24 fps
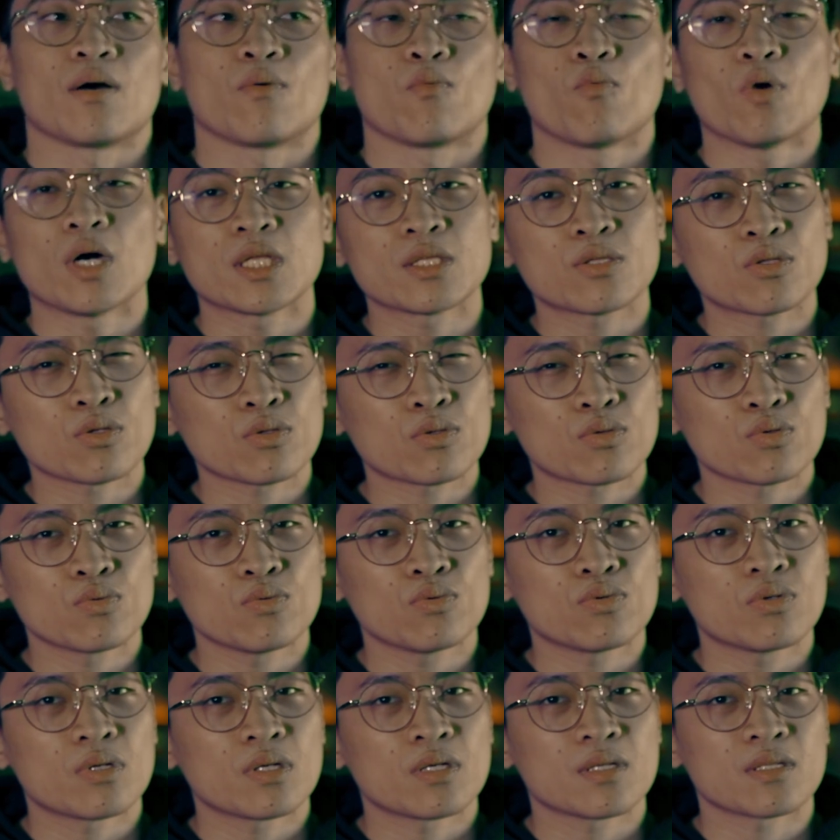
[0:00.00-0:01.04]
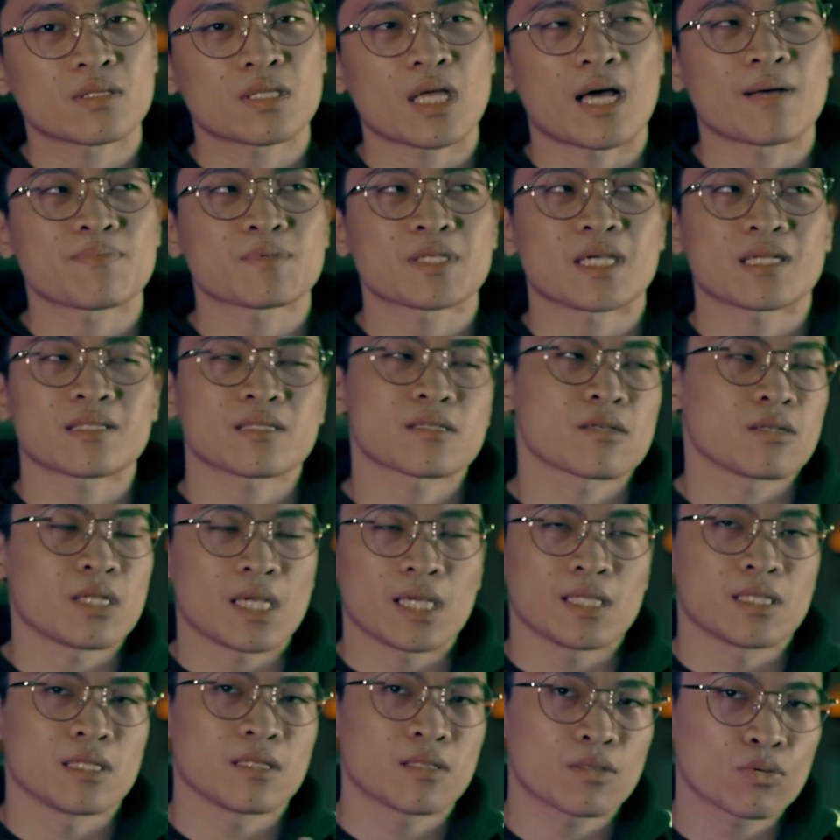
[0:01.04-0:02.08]
1 to 2 top sets.
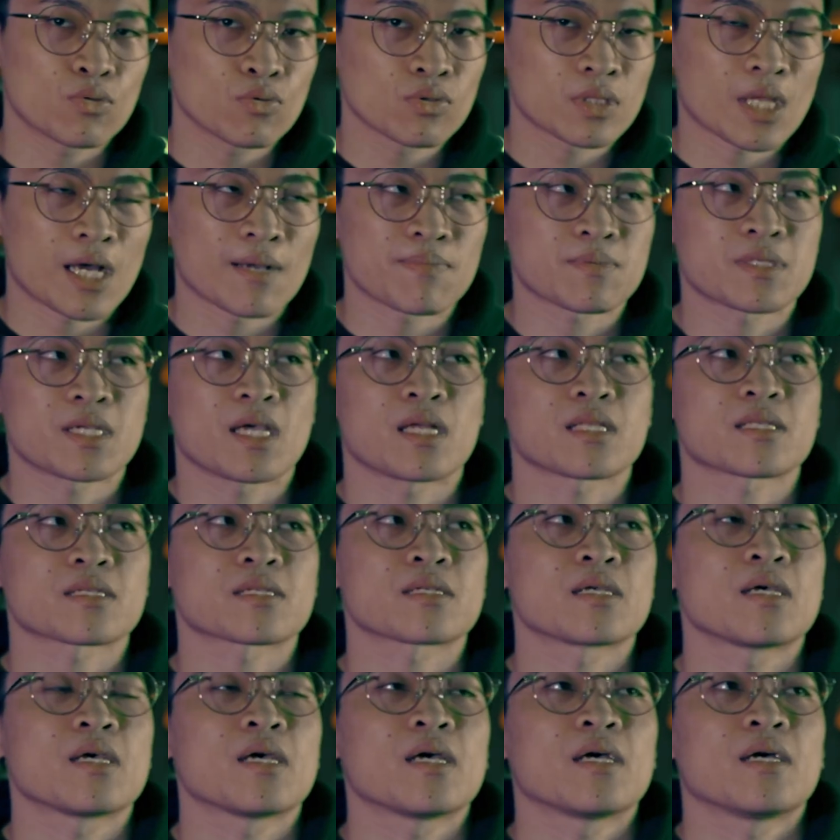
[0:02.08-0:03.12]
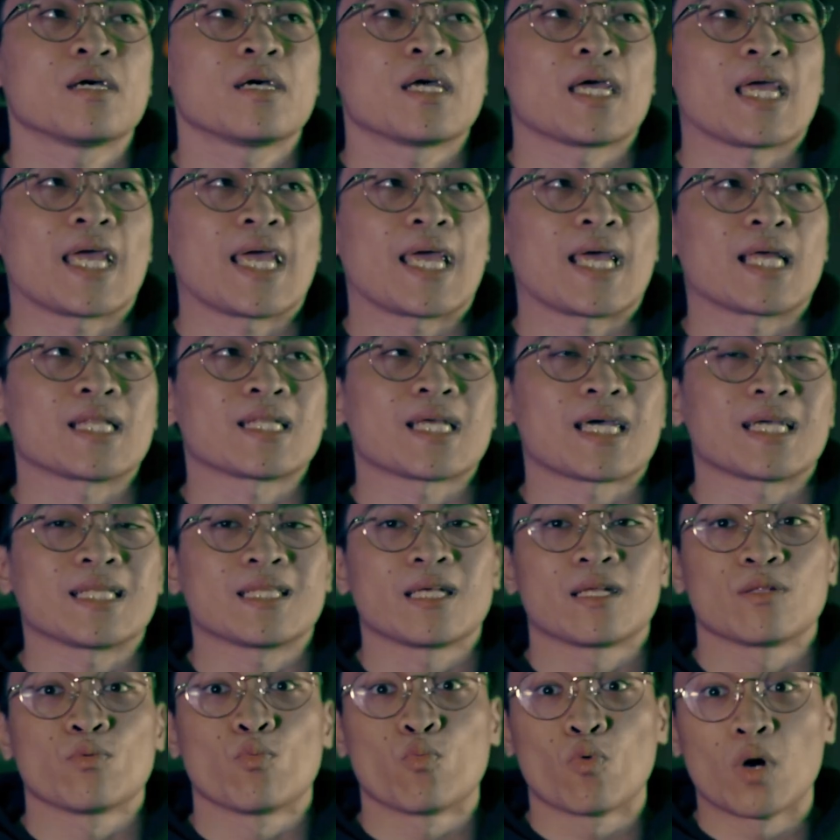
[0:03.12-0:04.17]
Today I did 2 top sets and I
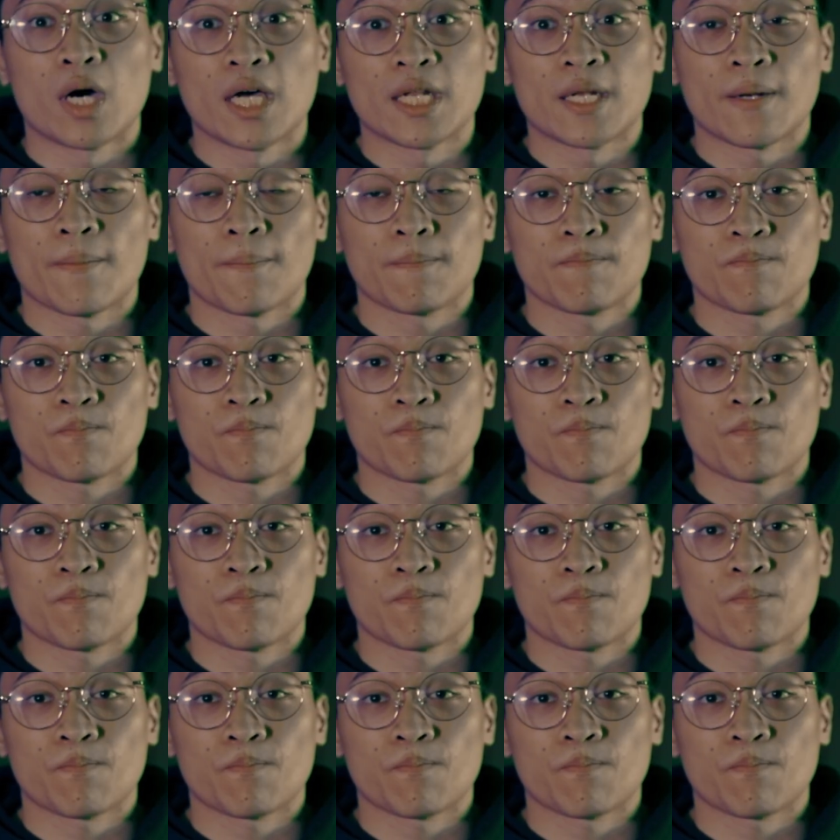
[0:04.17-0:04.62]
did 1